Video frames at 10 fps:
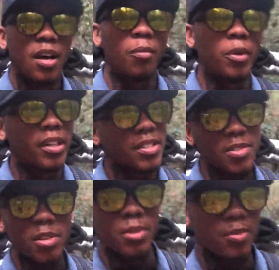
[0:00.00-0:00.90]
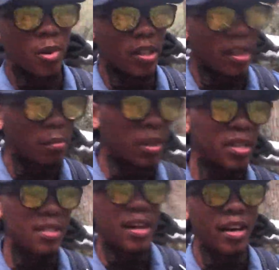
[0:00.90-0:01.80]
when a storm is rolling in,
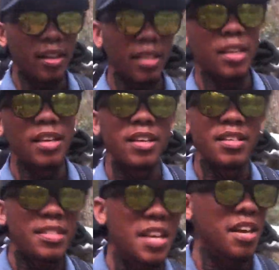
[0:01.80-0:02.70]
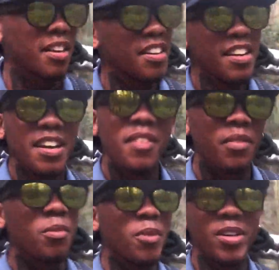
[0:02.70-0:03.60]
because that is
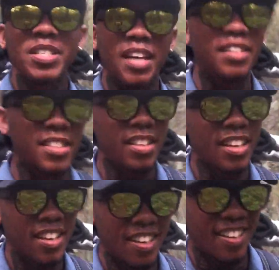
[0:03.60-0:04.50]
the worst idea.